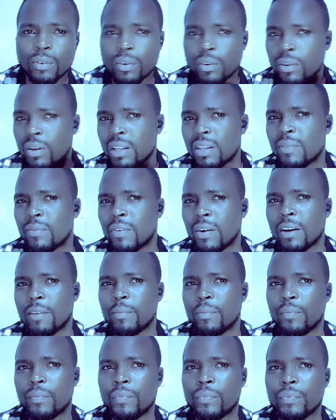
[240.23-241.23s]
on any
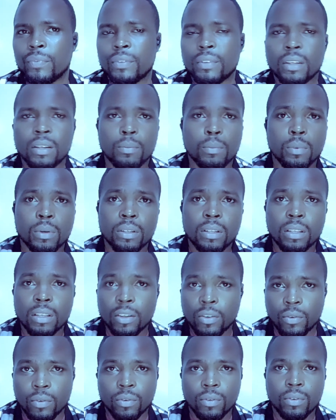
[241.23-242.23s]
farm, I'm
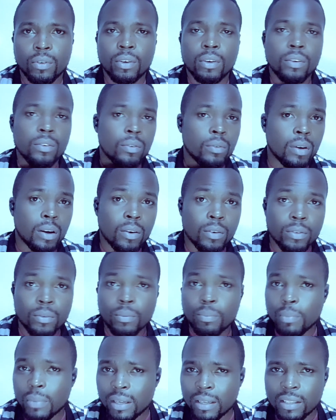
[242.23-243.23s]
telling you, you
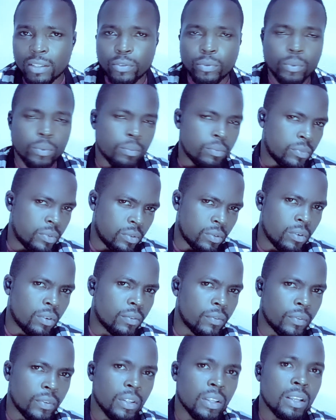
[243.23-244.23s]
won't manage to
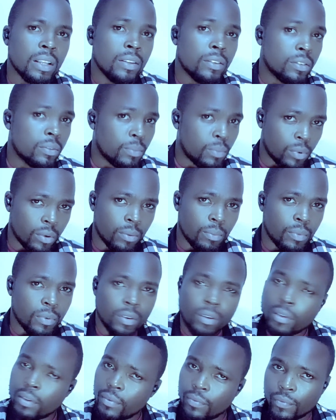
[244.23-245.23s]
solve these
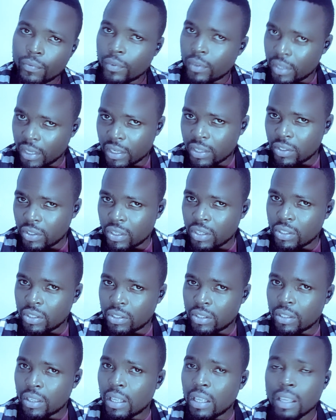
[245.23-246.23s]
poultry
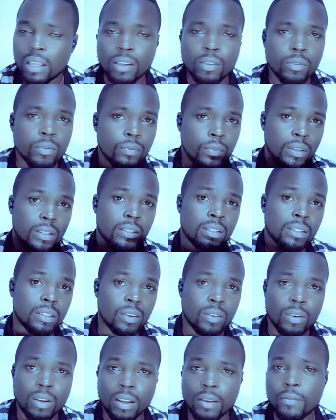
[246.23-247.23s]
challenges we face
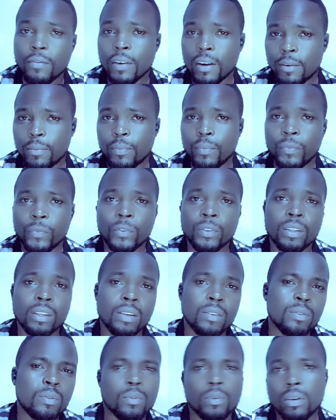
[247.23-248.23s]
on the farm
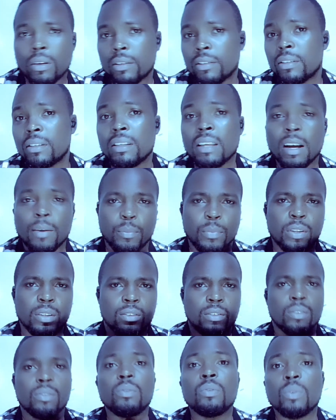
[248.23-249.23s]
when you just jumped
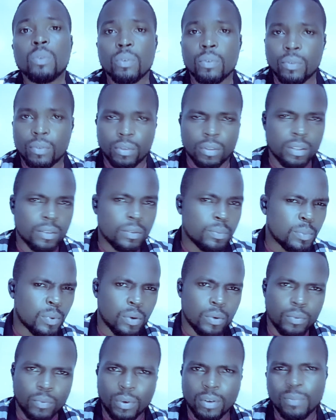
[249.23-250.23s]
into this
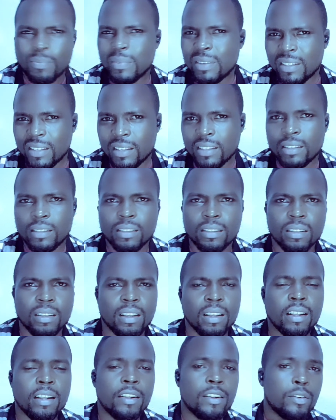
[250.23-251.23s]
poultry business
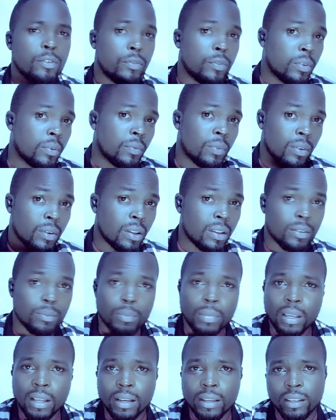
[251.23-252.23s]
from
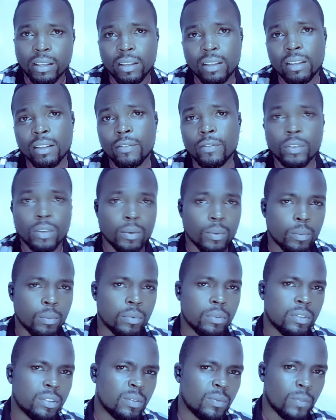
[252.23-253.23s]
admiring
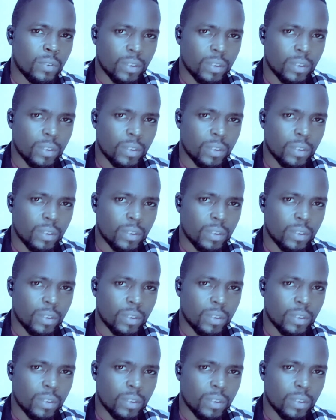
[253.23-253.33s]
someone's